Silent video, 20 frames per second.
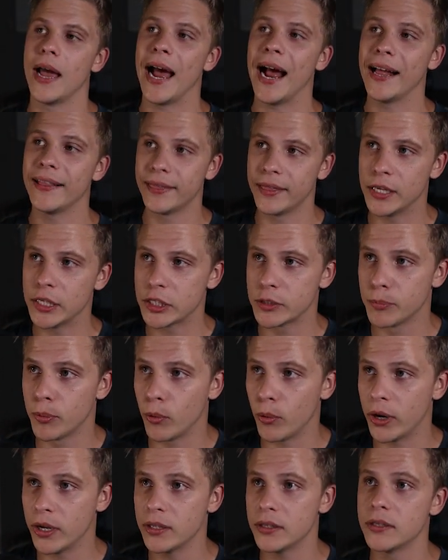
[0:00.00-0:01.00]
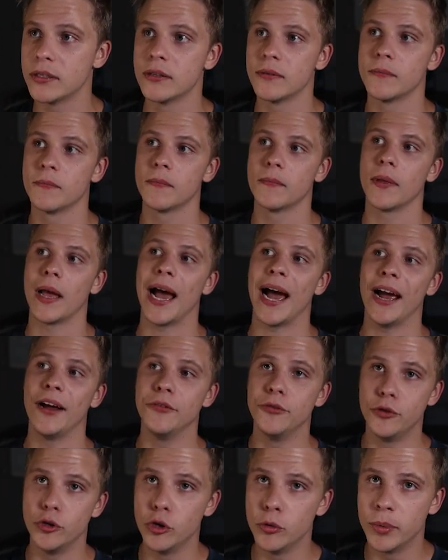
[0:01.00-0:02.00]
at this point, I
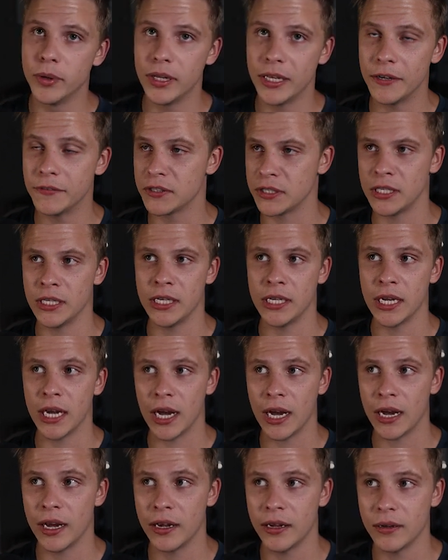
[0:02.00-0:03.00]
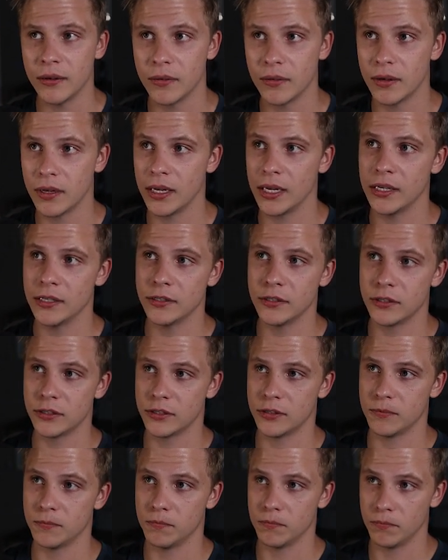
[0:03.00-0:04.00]
do believe CEI
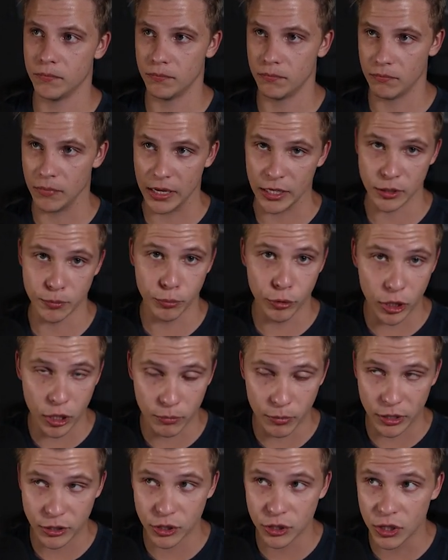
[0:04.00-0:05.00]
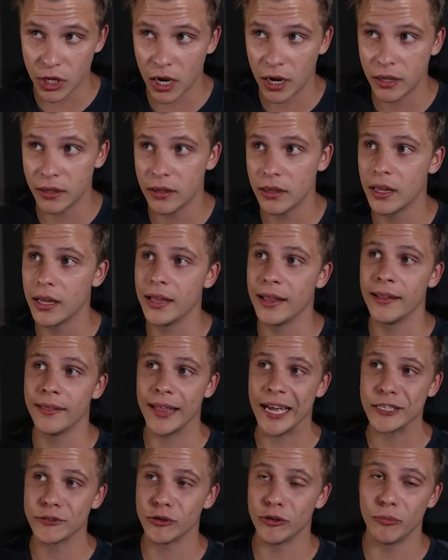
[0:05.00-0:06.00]
is pretty much done.
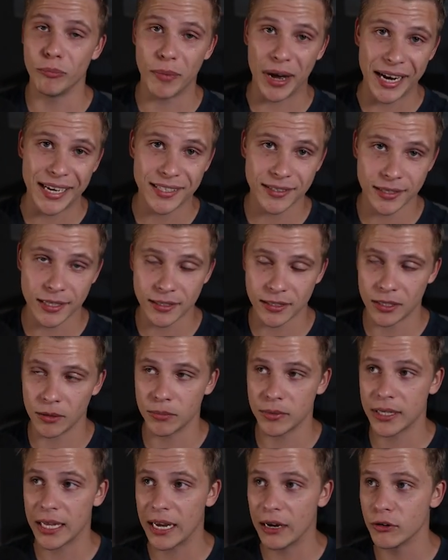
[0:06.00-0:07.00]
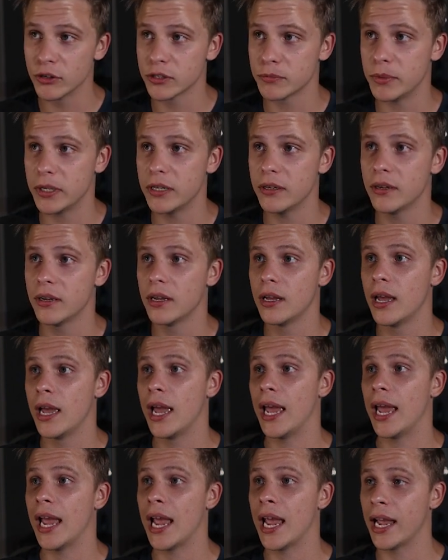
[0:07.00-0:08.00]
That's what my system tells me.
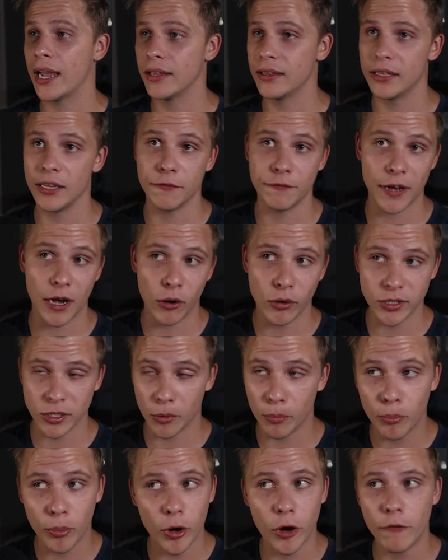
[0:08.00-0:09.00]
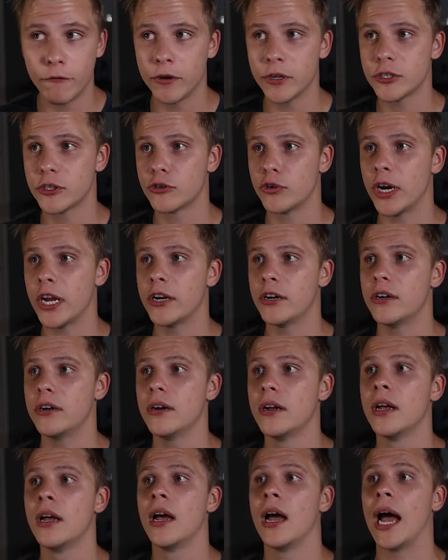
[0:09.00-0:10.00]
And if I was a perfect
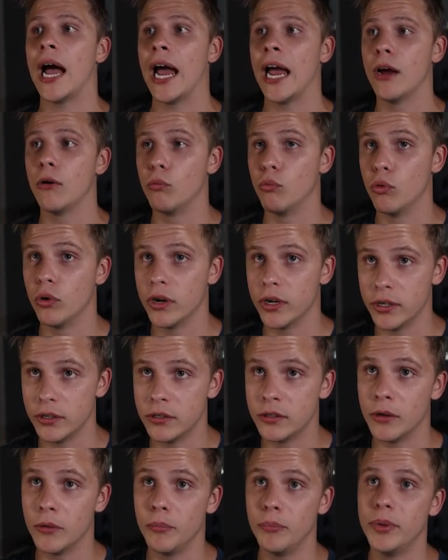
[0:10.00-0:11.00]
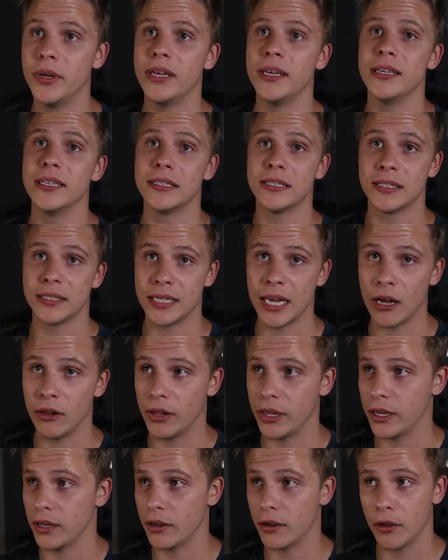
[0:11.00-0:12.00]
trader, I would be
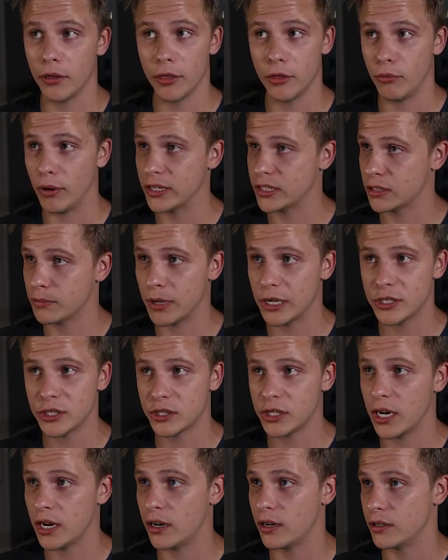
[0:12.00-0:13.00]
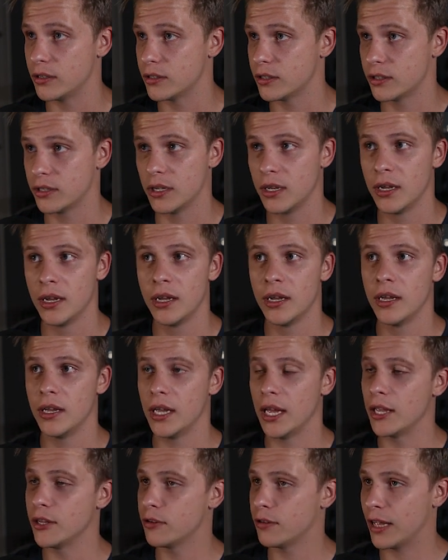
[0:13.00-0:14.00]
selling the rest of my shares
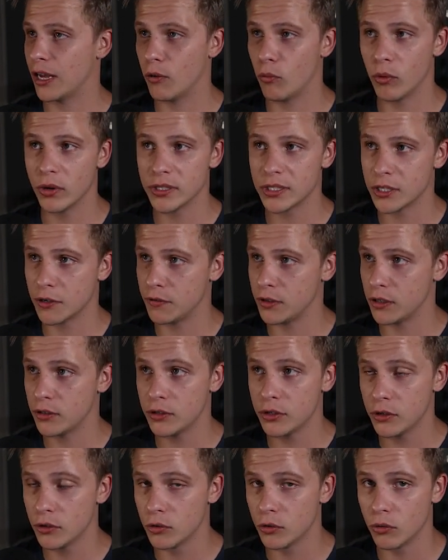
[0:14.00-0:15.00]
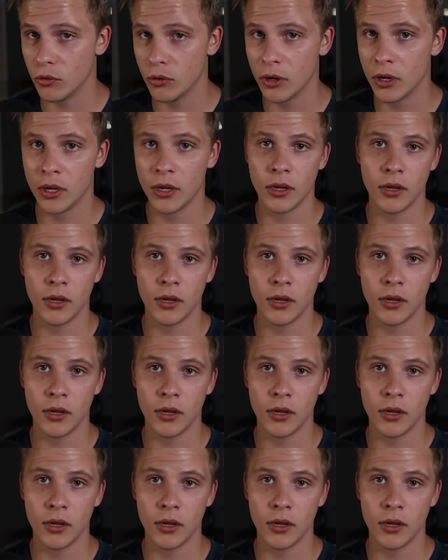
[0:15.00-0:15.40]
into that 172.